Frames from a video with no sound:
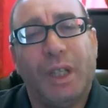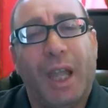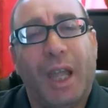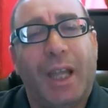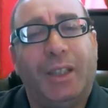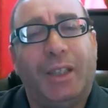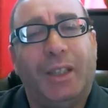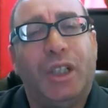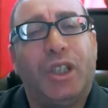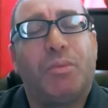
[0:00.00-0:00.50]

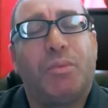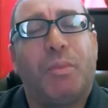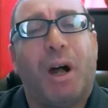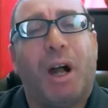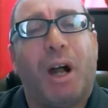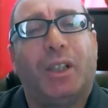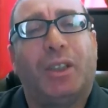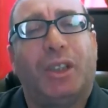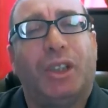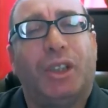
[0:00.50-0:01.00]
and each
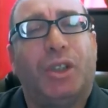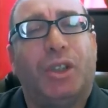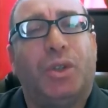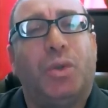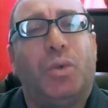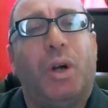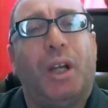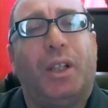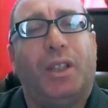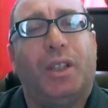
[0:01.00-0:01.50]
part is
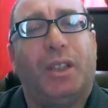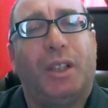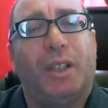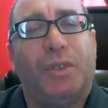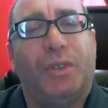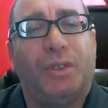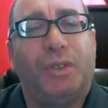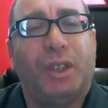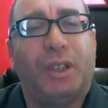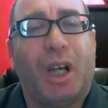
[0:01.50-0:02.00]

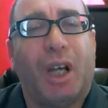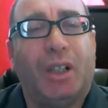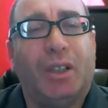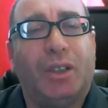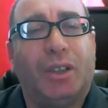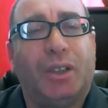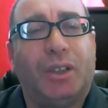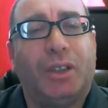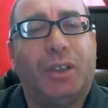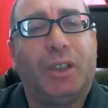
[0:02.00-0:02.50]

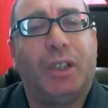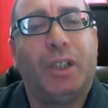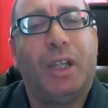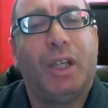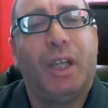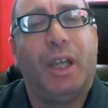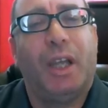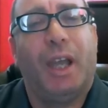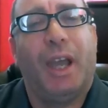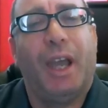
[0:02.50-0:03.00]
$250
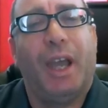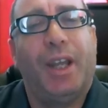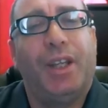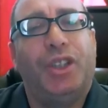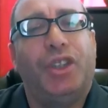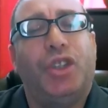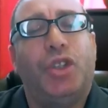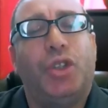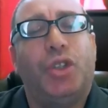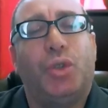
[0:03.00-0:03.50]
and
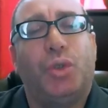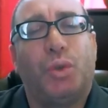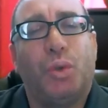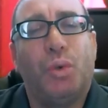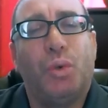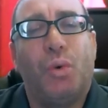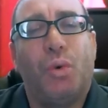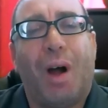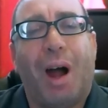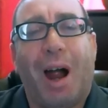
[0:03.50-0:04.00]
it is
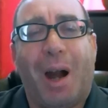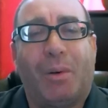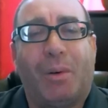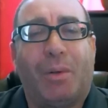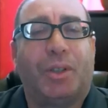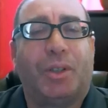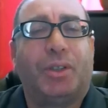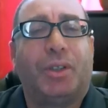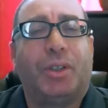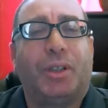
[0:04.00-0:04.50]
two
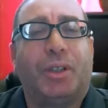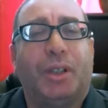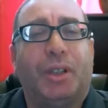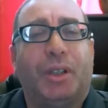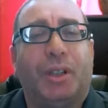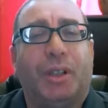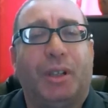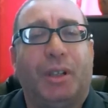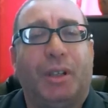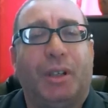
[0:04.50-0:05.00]
hours
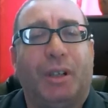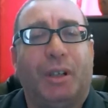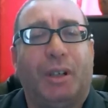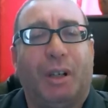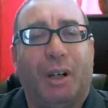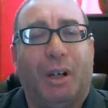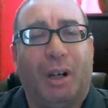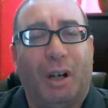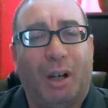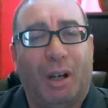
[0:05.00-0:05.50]

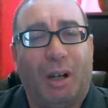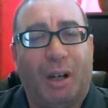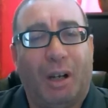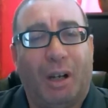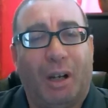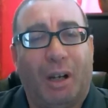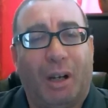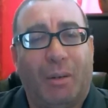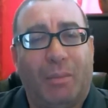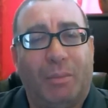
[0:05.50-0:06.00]

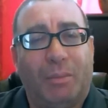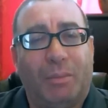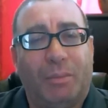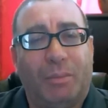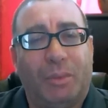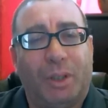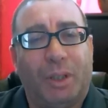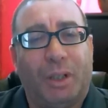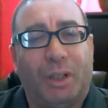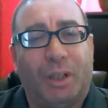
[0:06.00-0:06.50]
uh,
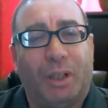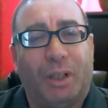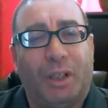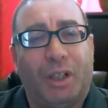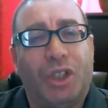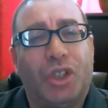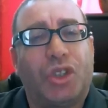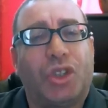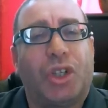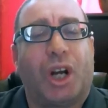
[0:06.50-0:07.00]

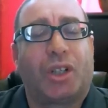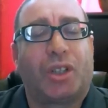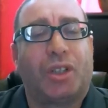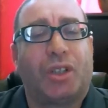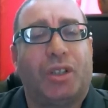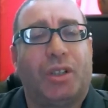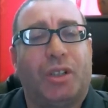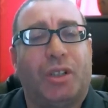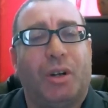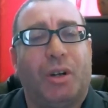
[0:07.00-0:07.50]

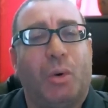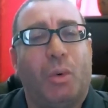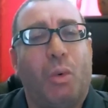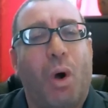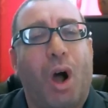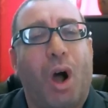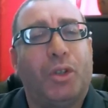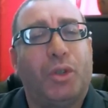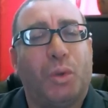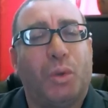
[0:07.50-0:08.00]
instruction
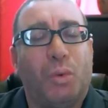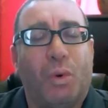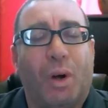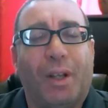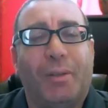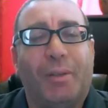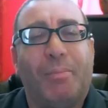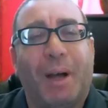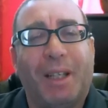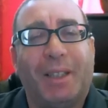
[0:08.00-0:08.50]

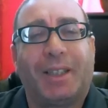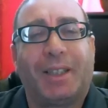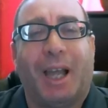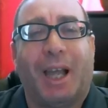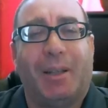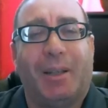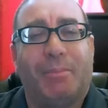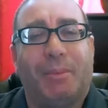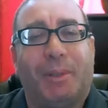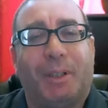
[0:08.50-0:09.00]
one-to-one -one by
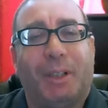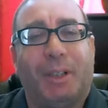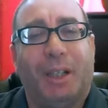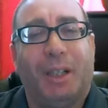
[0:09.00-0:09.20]
Skype